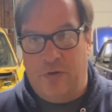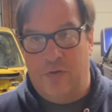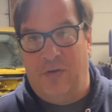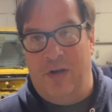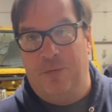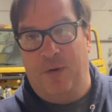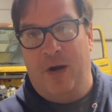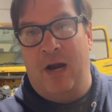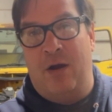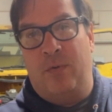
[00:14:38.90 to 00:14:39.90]
I was trying to
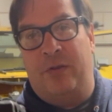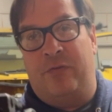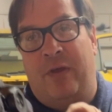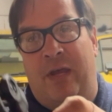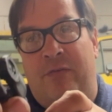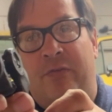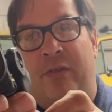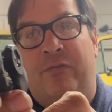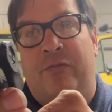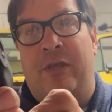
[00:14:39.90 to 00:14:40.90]
figure out what size
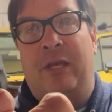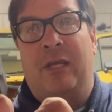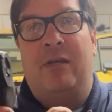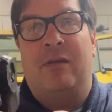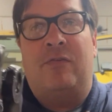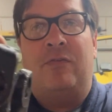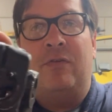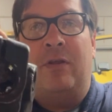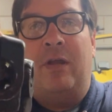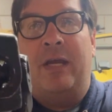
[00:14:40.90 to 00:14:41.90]
this thing is,
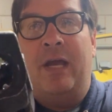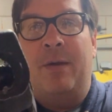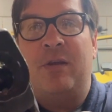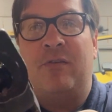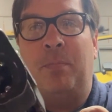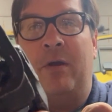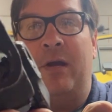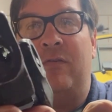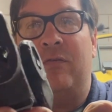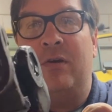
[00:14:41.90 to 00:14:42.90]
like how many
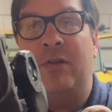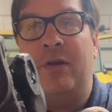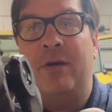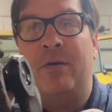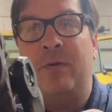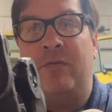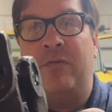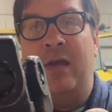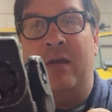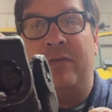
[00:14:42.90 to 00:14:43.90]
splines are in there and what
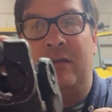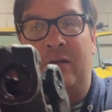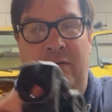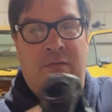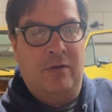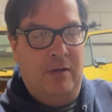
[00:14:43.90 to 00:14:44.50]
size it is.